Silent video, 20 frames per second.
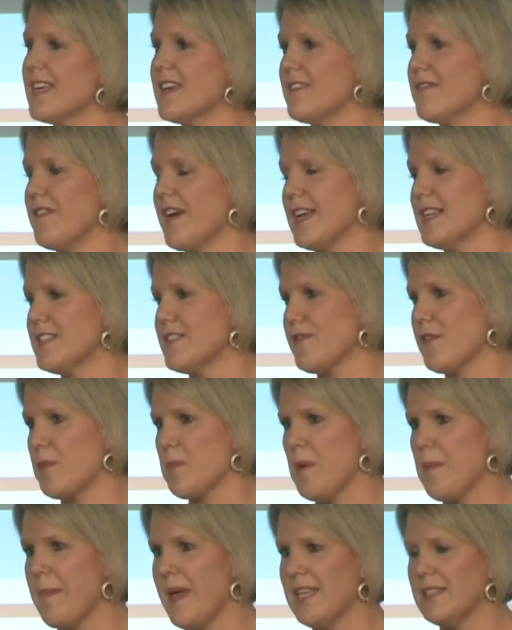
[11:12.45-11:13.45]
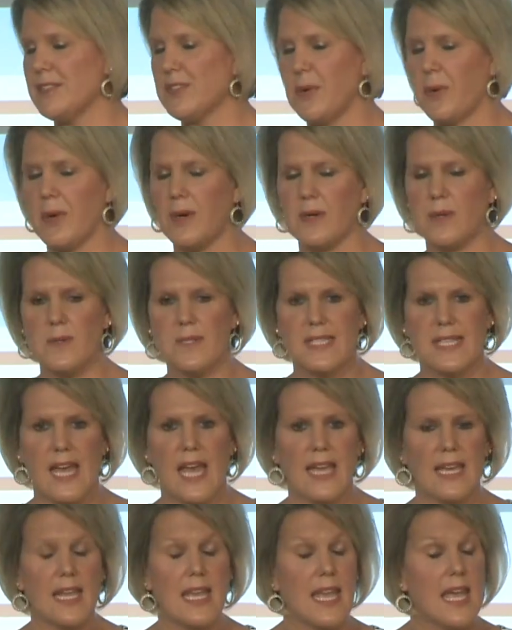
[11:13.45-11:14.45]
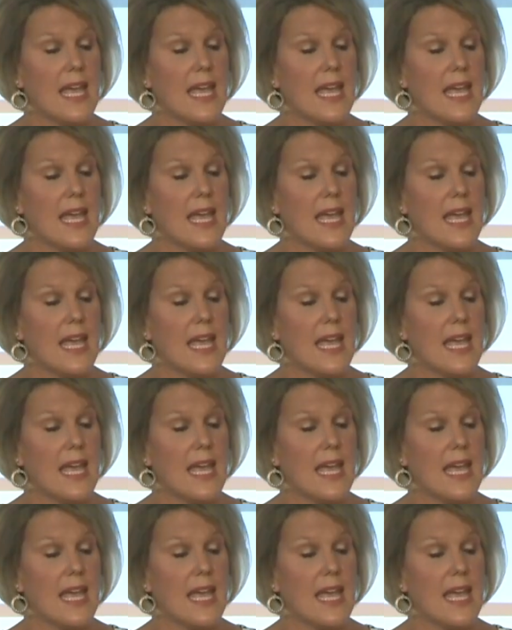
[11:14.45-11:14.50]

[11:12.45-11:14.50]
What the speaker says: advice from a mentor who said,